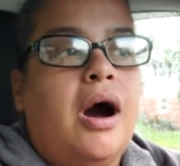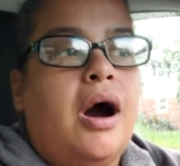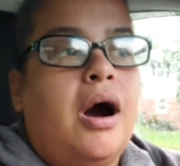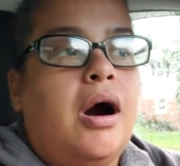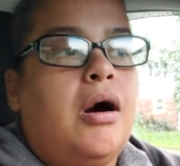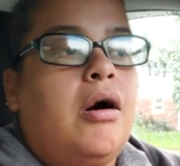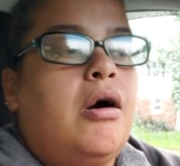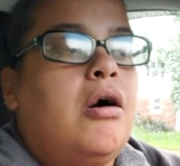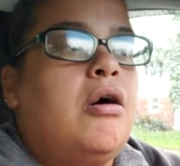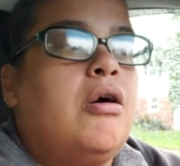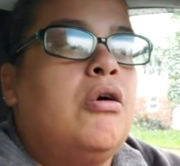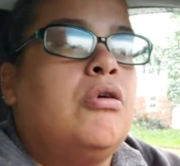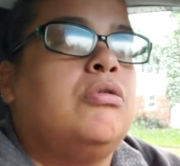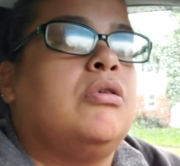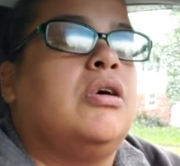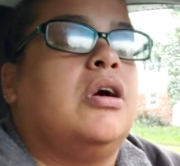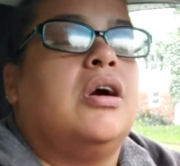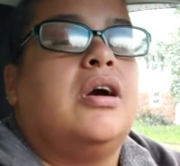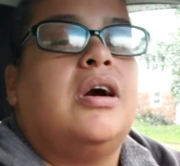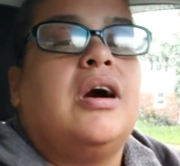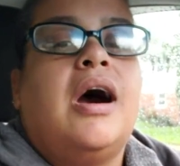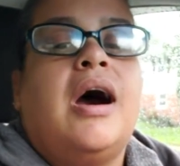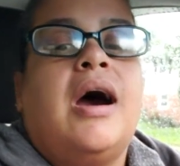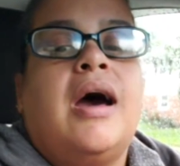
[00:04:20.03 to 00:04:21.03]
Oh
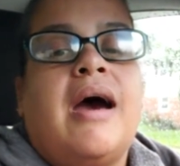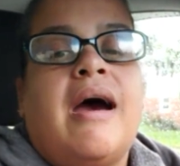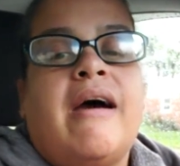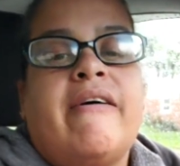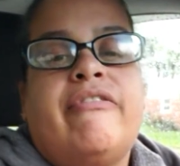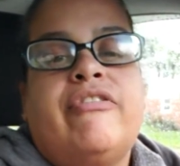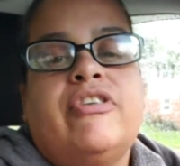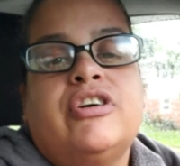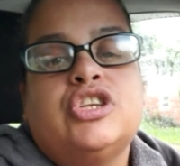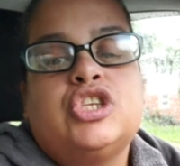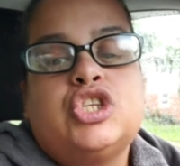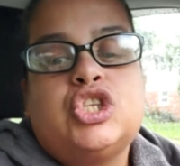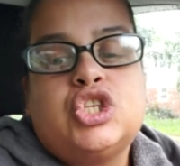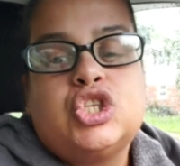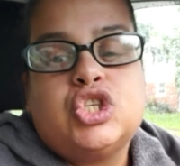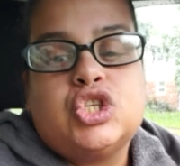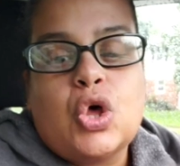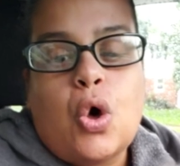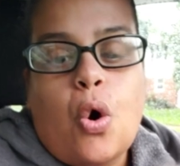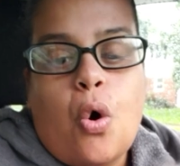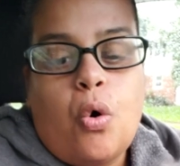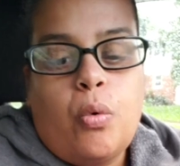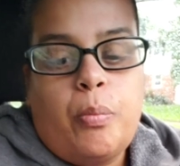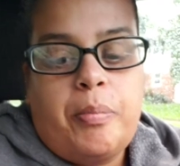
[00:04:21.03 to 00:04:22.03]
god, I felt
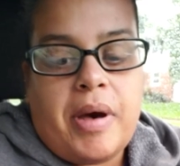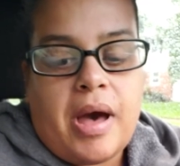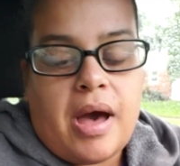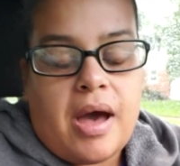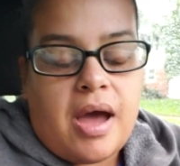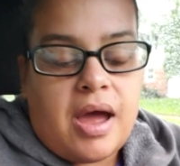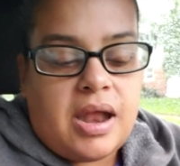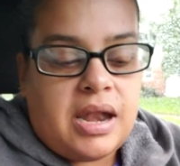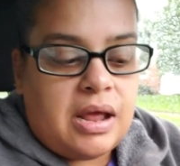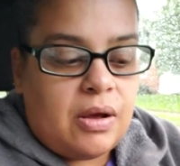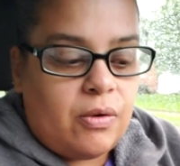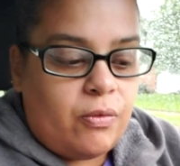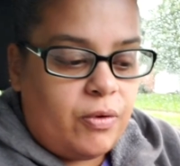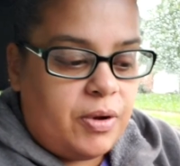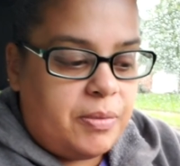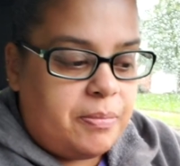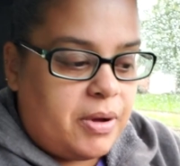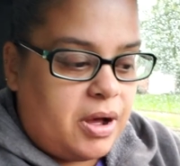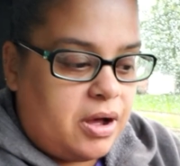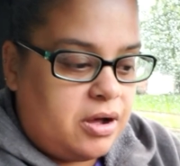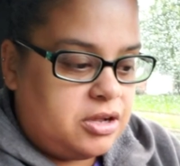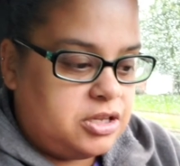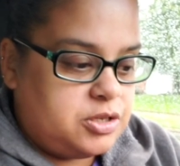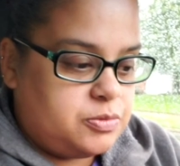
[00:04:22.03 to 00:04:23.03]
so bad. And when
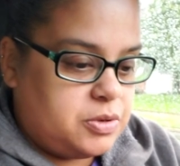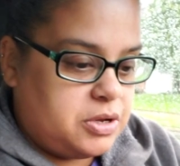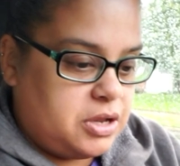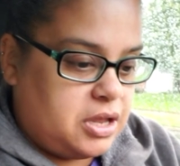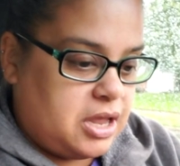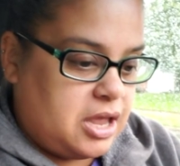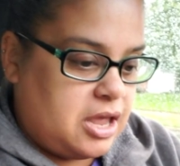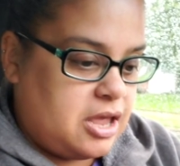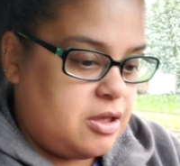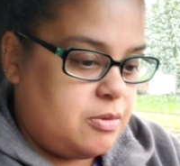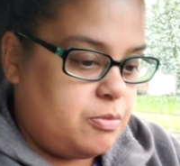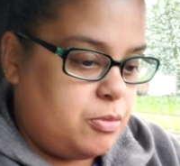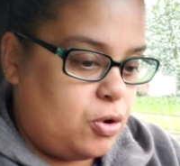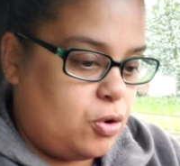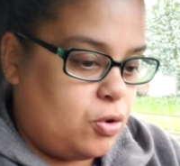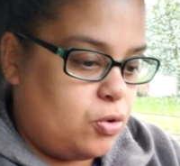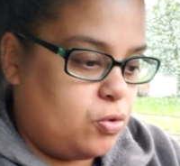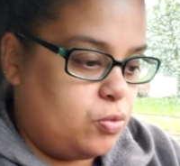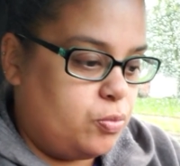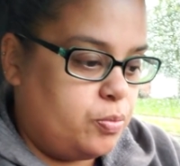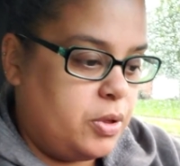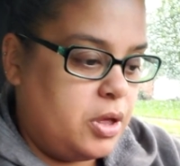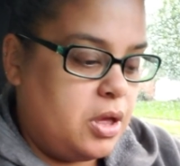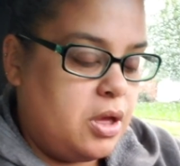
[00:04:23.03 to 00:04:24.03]
my husband came
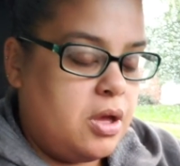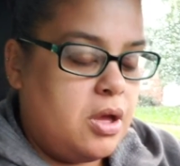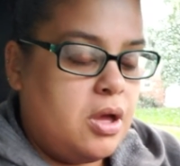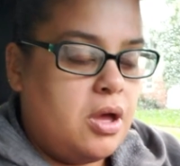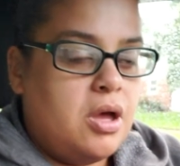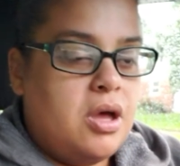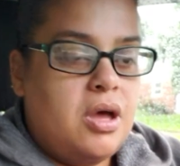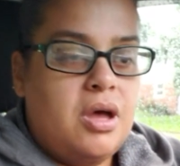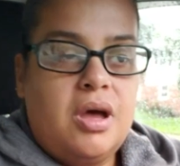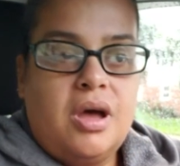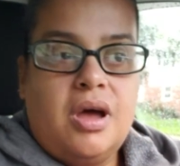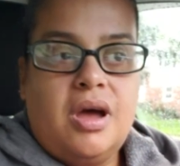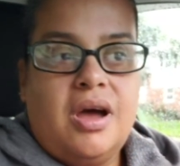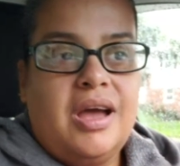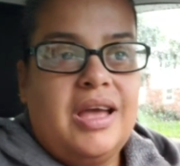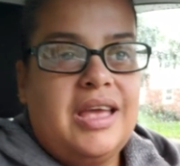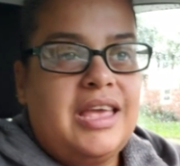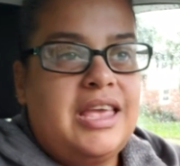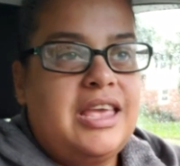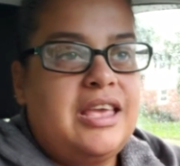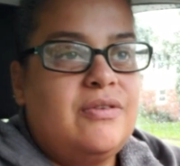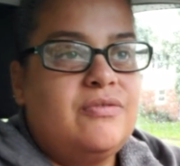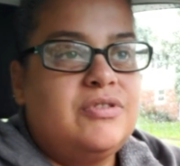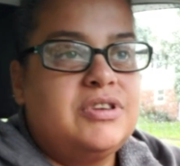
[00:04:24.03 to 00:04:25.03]
home,
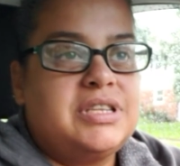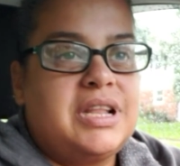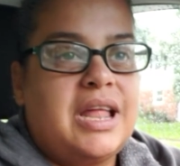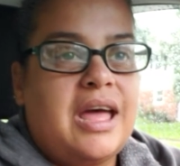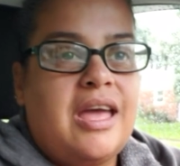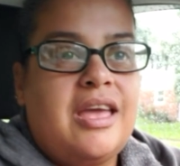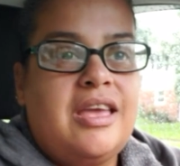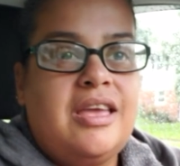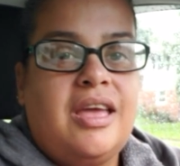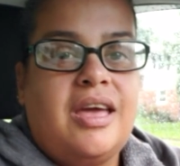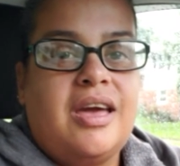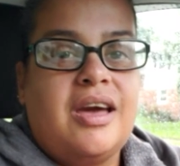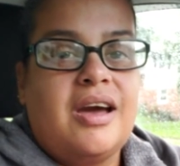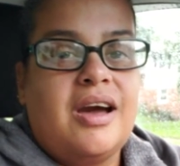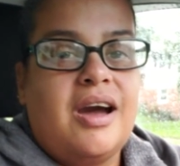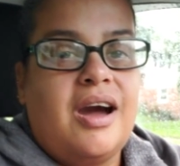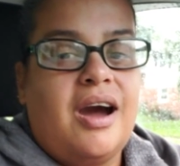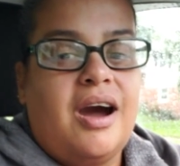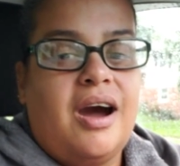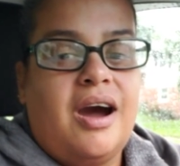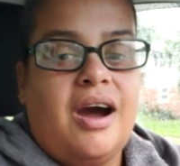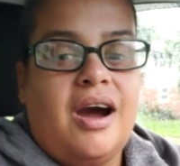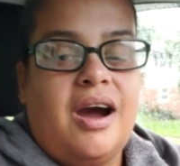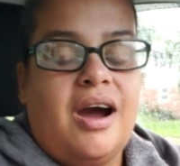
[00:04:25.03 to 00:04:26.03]
he was like
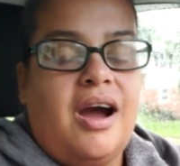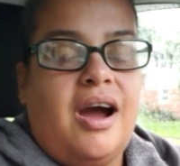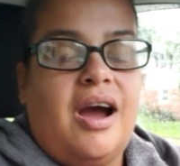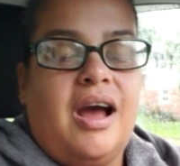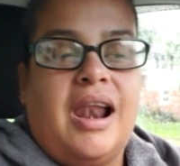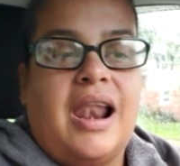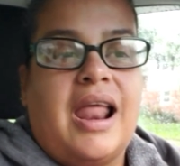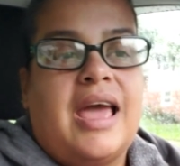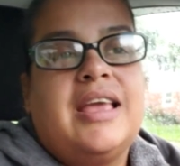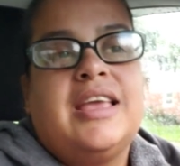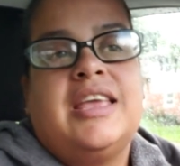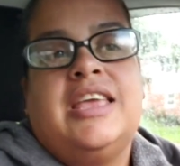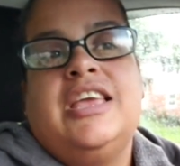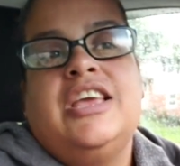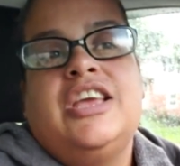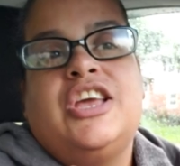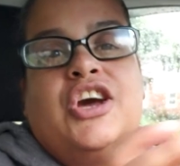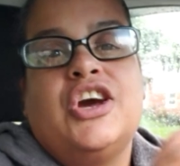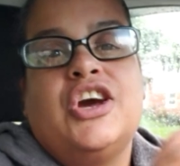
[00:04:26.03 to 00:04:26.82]
he